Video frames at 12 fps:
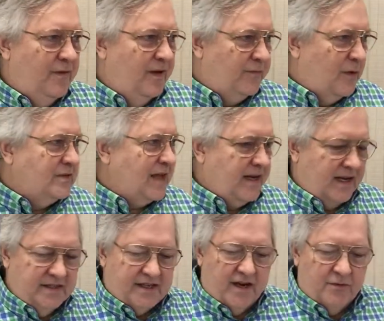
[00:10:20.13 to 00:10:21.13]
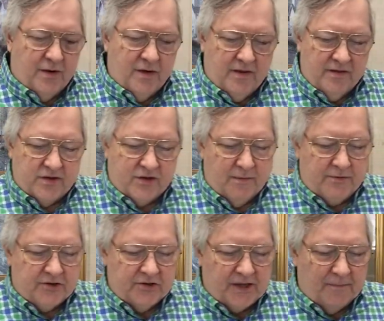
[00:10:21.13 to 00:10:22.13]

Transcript: uh, folks like Isaiah wrote in the Scriptures.